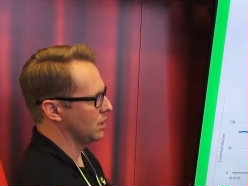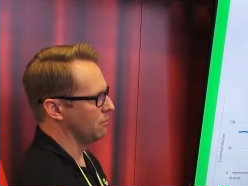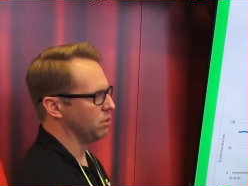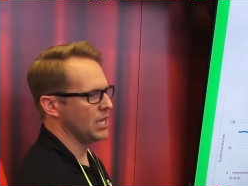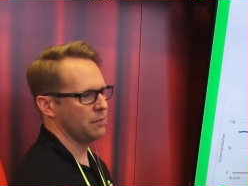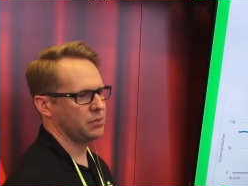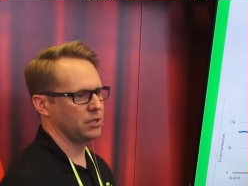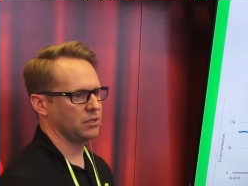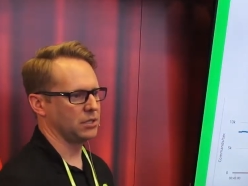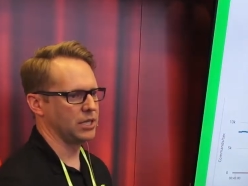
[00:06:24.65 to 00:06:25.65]
a blip
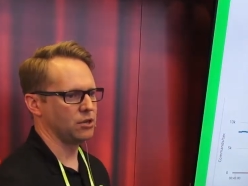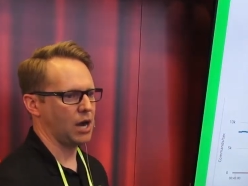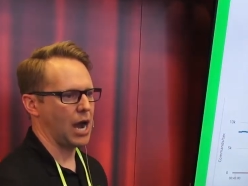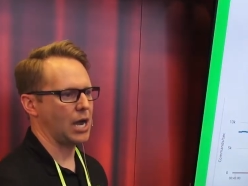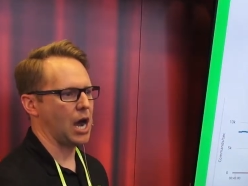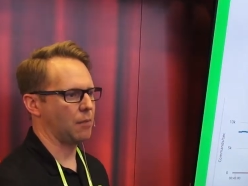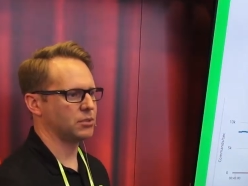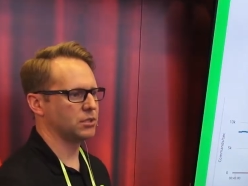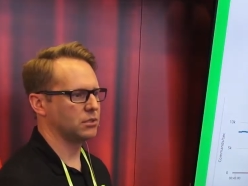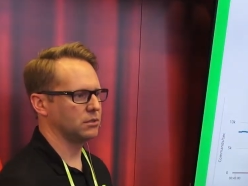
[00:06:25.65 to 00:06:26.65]
in your
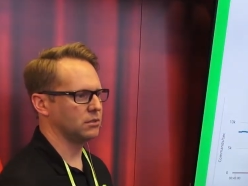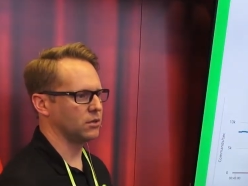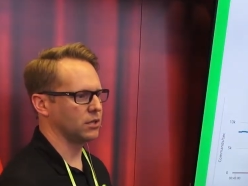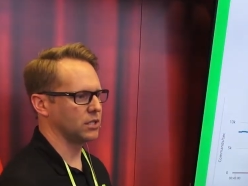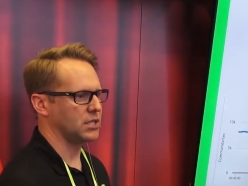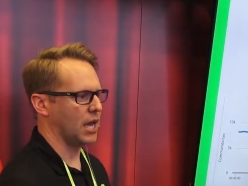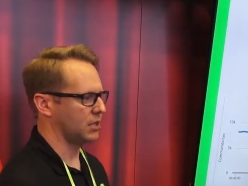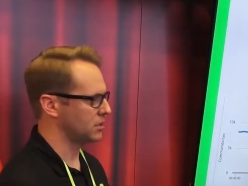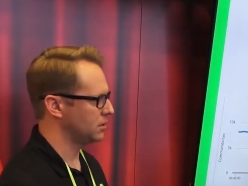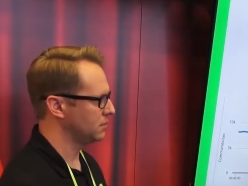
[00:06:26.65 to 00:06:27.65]
IOPS during the
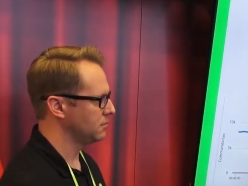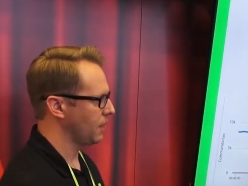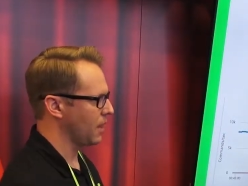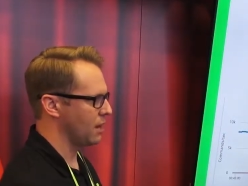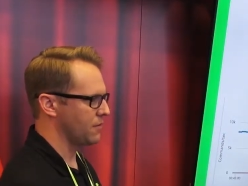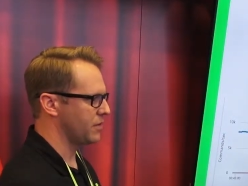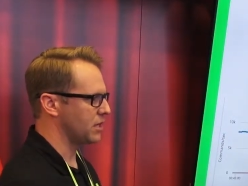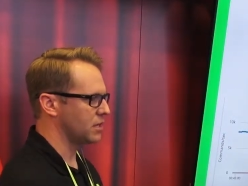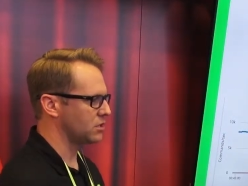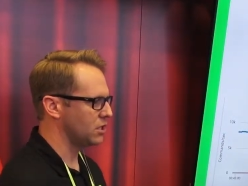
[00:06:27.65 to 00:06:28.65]
test.
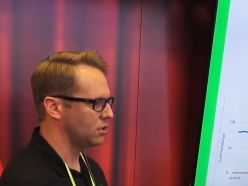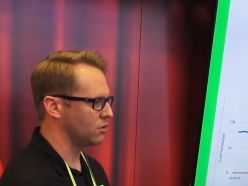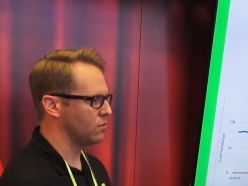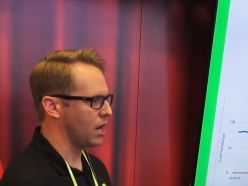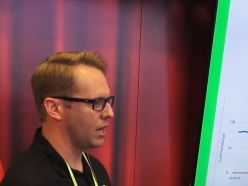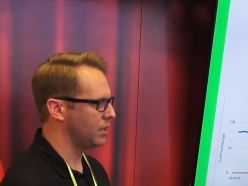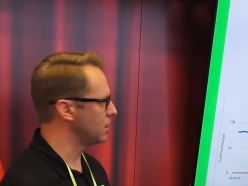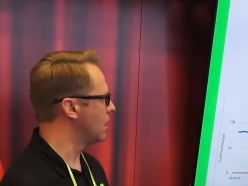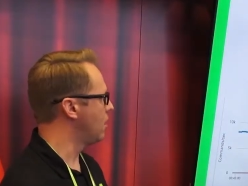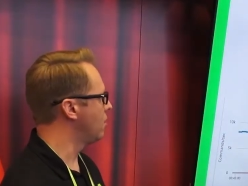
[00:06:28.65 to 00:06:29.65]
Everything continued to run
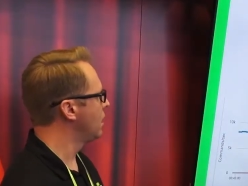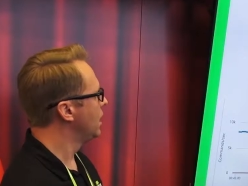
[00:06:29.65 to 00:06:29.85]
and go,